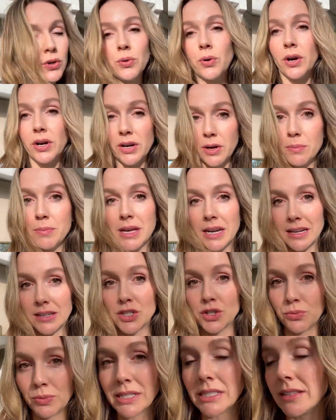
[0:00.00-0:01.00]
who are committed
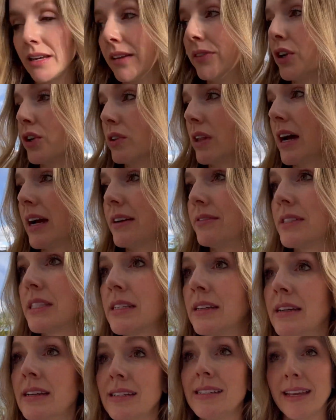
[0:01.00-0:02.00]
to risking their lives
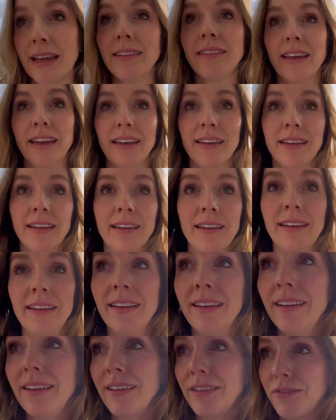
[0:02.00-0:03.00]
daily
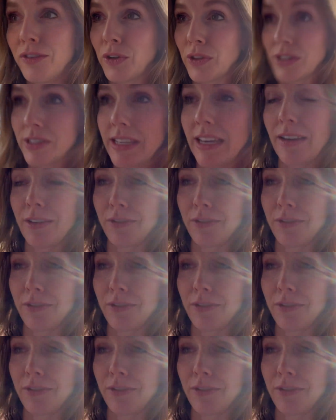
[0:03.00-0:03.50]
for the sake